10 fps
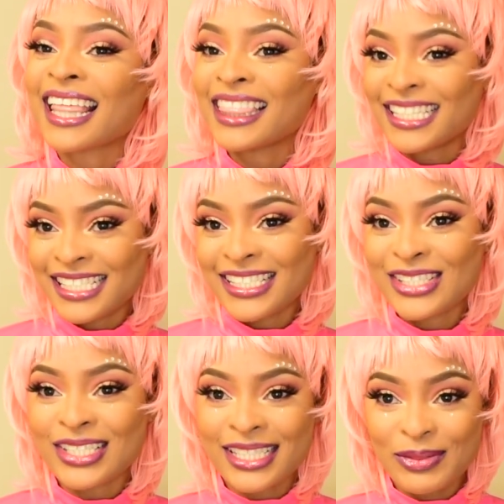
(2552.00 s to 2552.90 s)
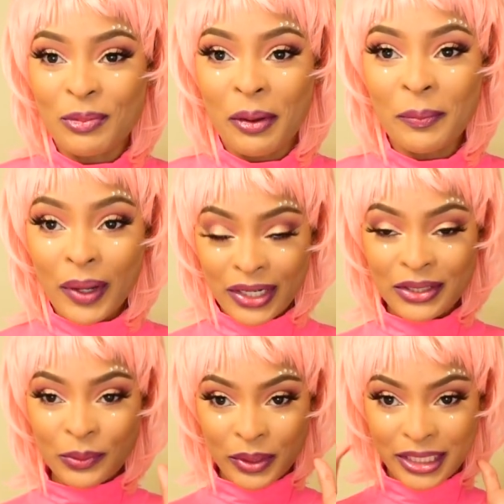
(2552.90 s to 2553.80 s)
This is just one part of
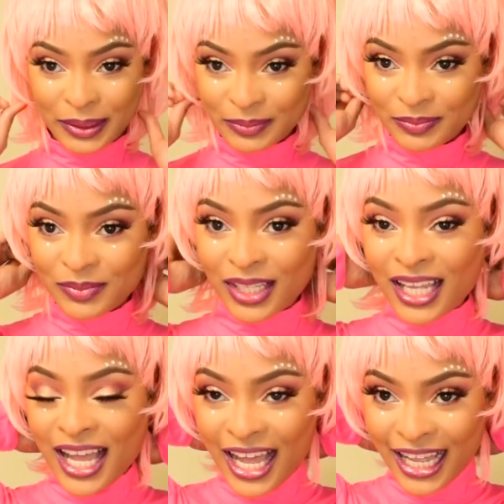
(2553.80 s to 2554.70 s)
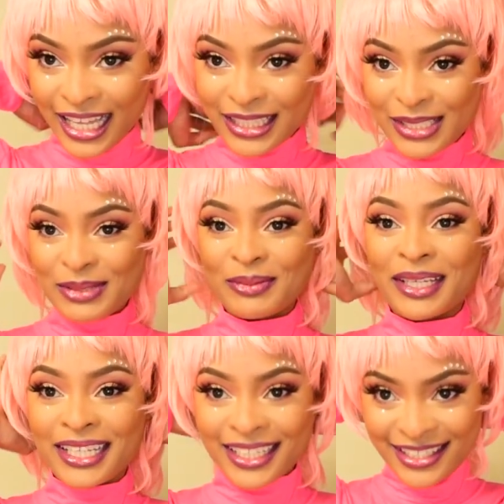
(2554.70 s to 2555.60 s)
the wig. I got this
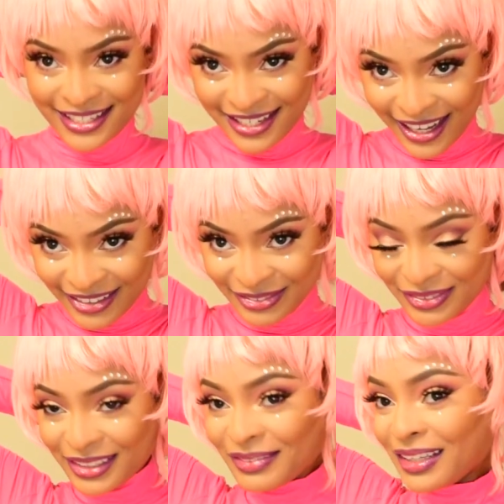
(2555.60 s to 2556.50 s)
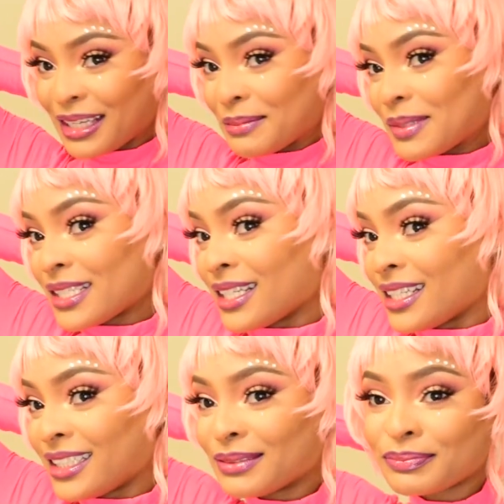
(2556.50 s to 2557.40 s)
wig off of
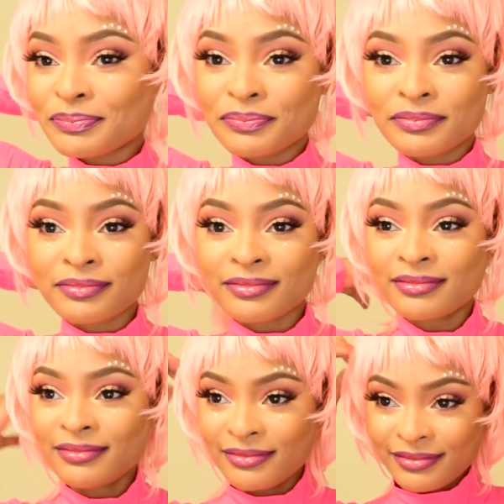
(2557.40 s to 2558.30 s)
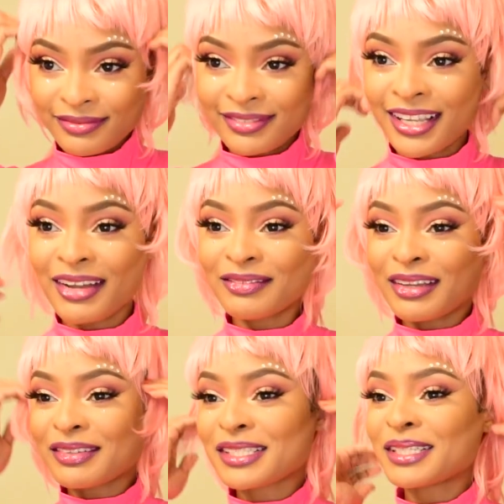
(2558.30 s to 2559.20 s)
Amazon. I've
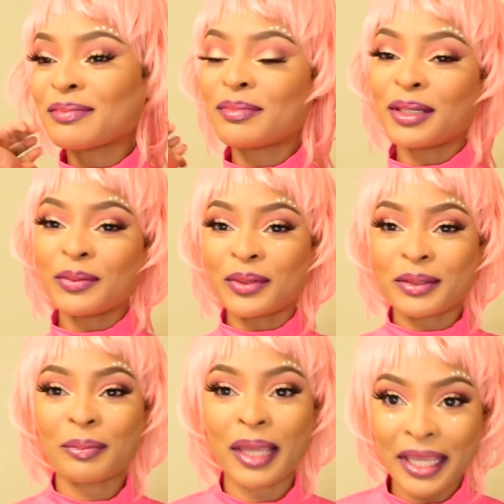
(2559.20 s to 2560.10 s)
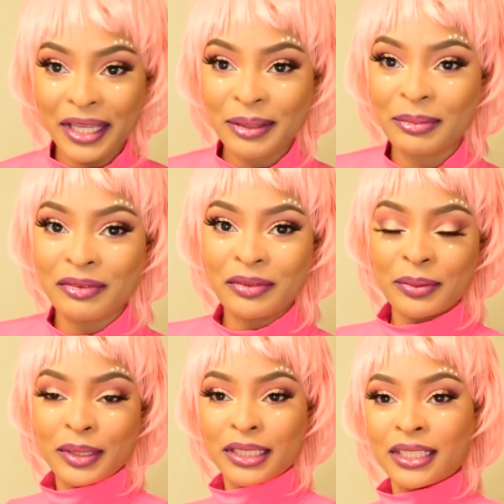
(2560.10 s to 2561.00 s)
never seen me with pink
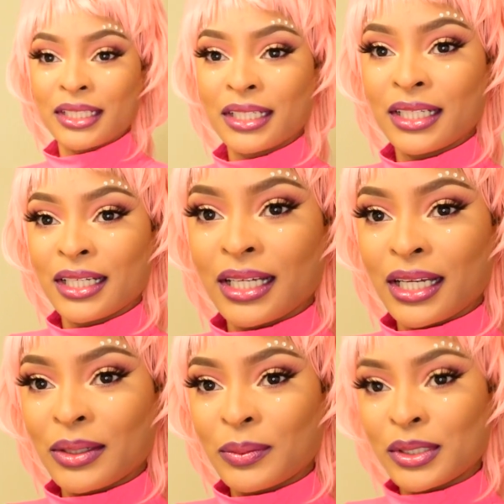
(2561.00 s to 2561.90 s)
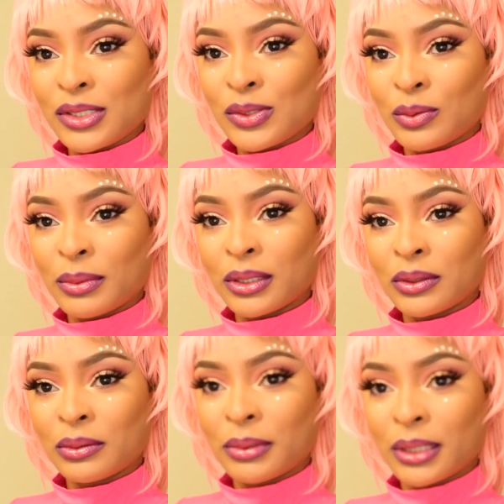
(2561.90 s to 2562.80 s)
before. I kind of want to zoom in a
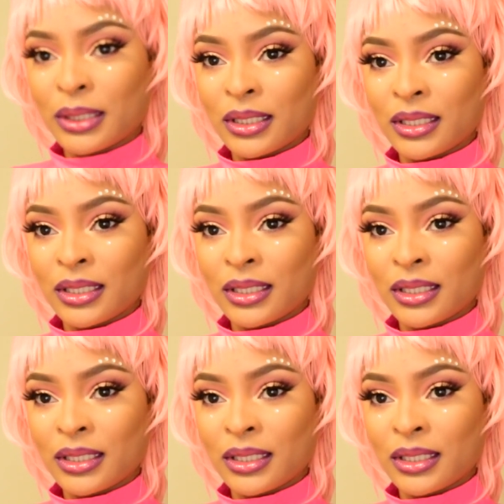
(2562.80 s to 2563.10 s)
little bit.